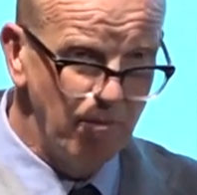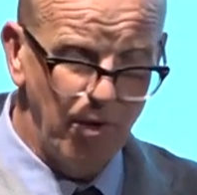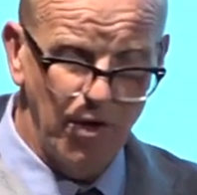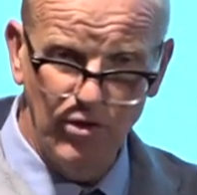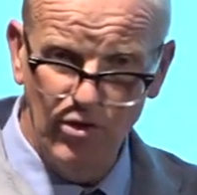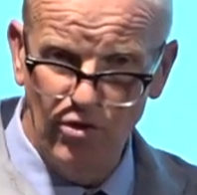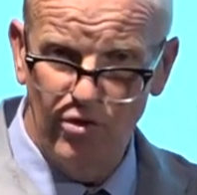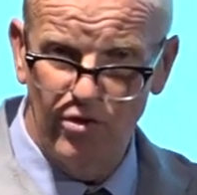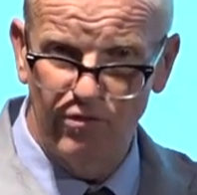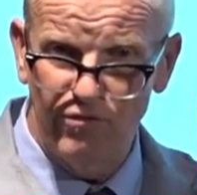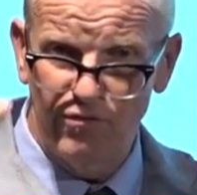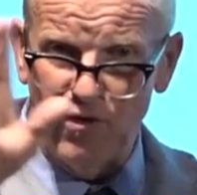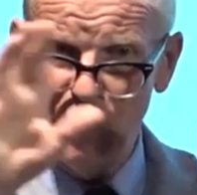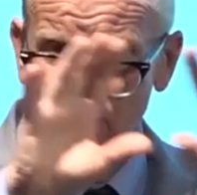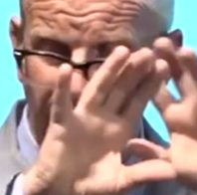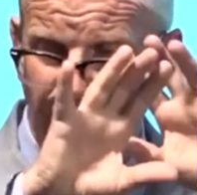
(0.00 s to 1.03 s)
but you could
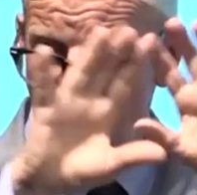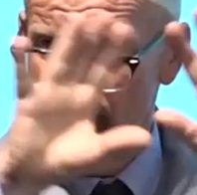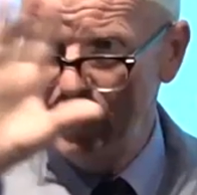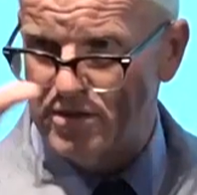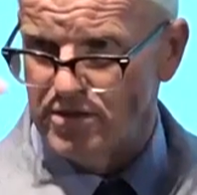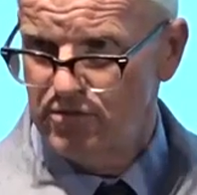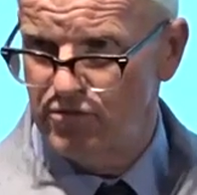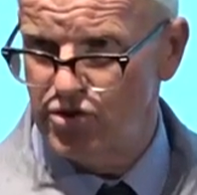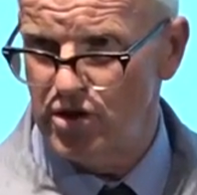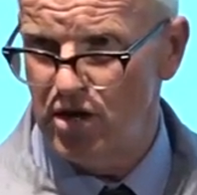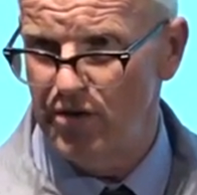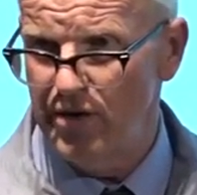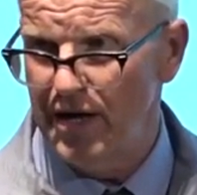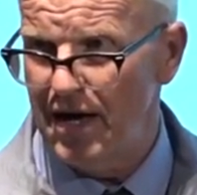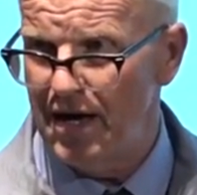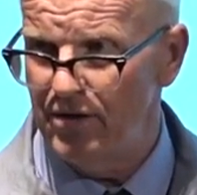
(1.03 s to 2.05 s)
find ways of
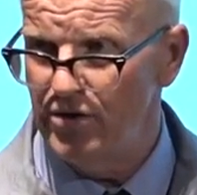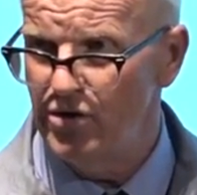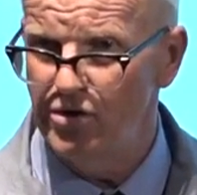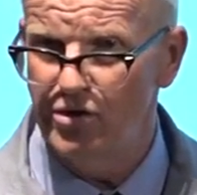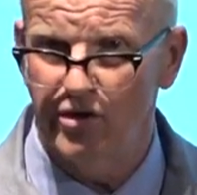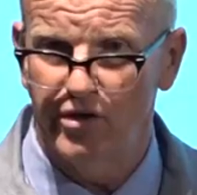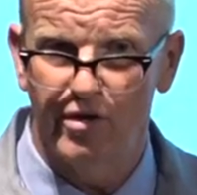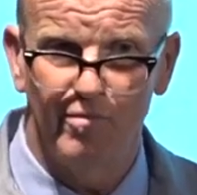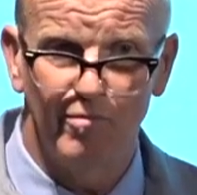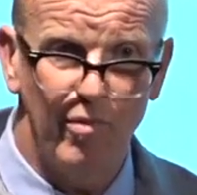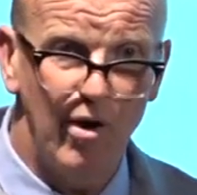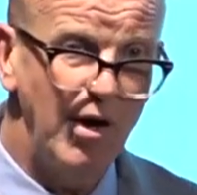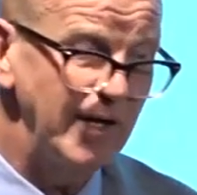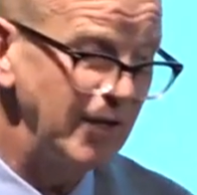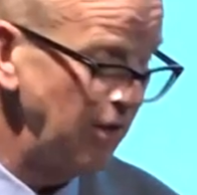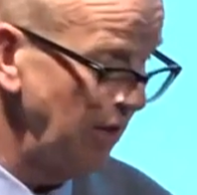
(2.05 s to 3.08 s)
showing how you could
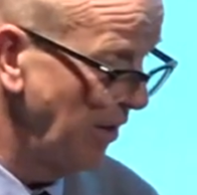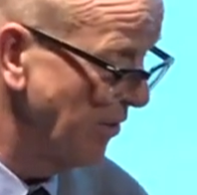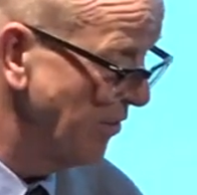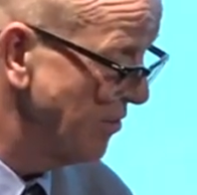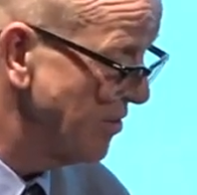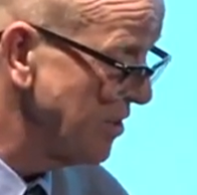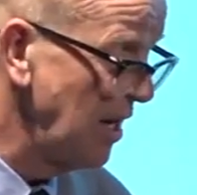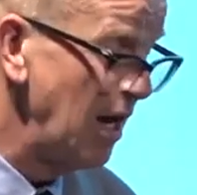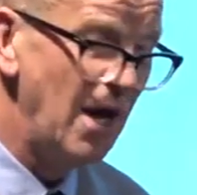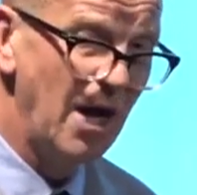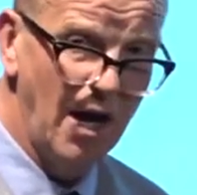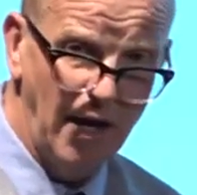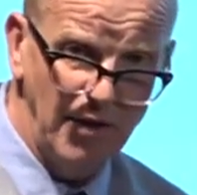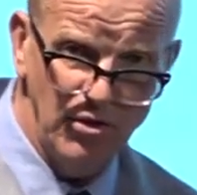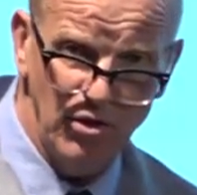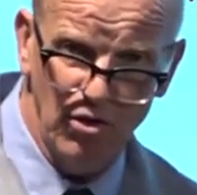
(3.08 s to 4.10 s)
combine those
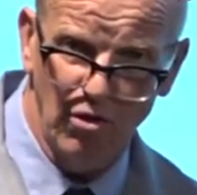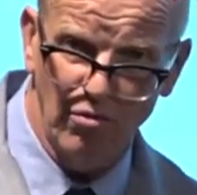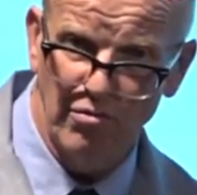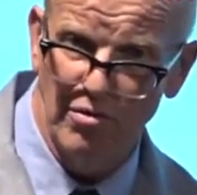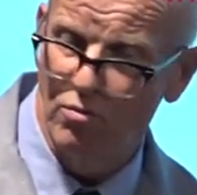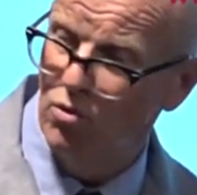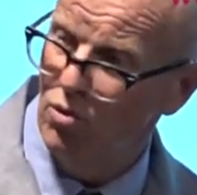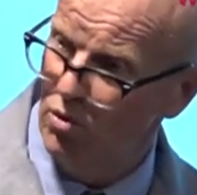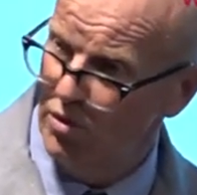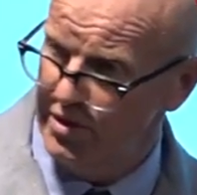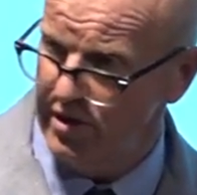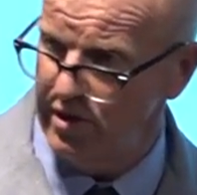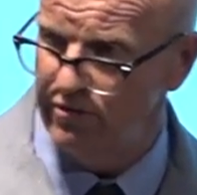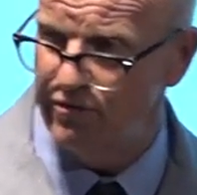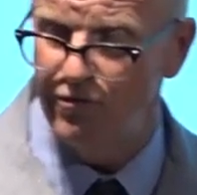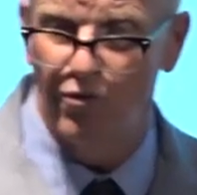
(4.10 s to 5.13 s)
and you got
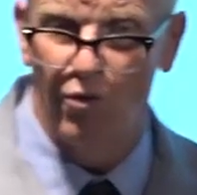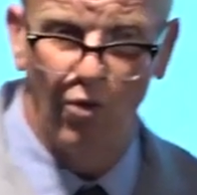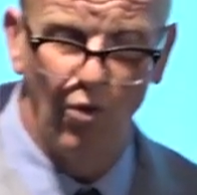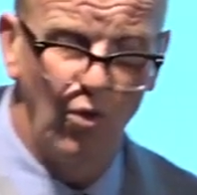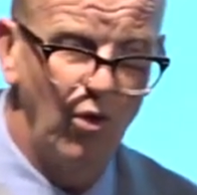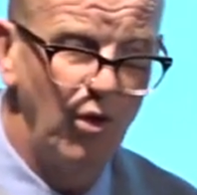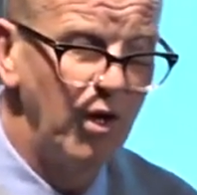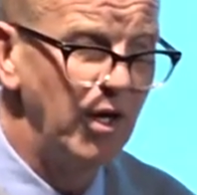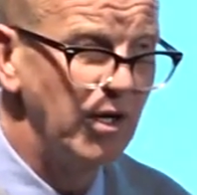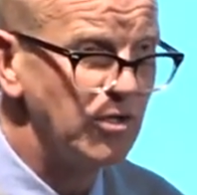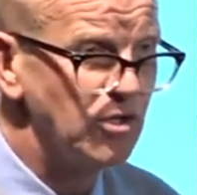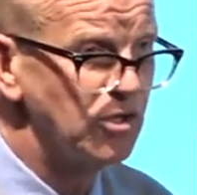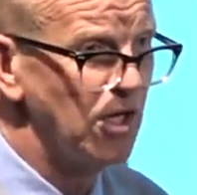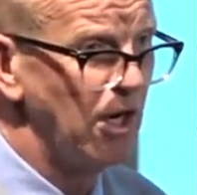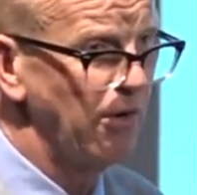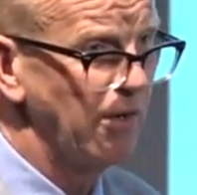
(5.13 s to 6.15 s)
rewarded for
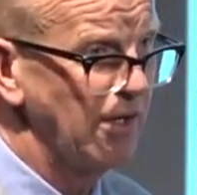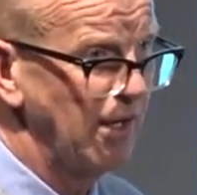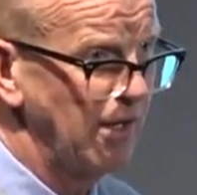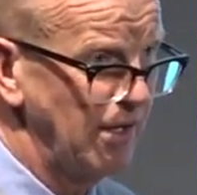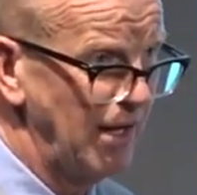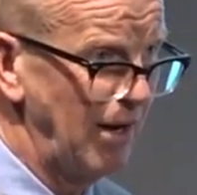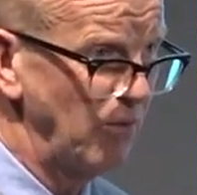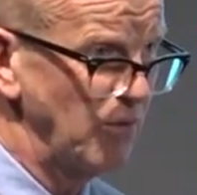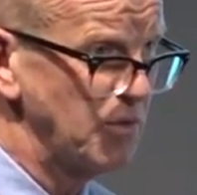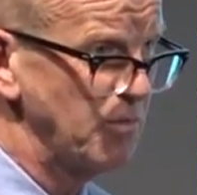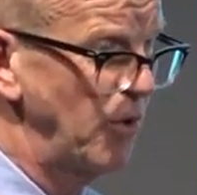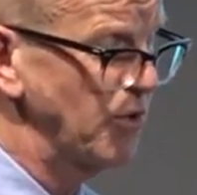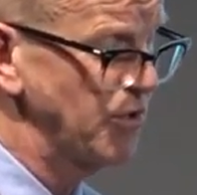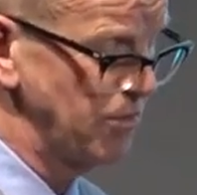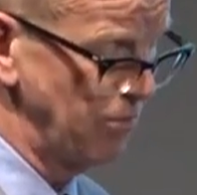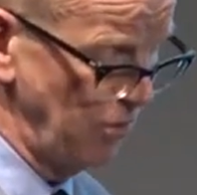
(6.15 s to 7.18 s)
showing that that was
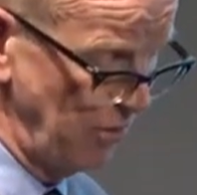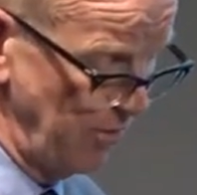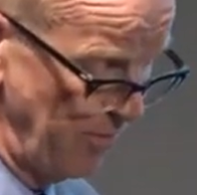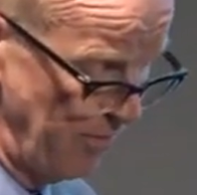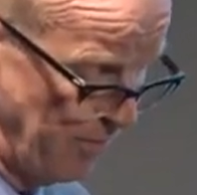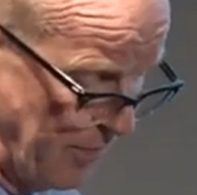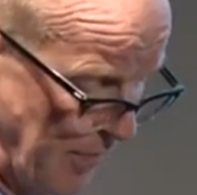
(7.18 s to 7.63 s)
possible.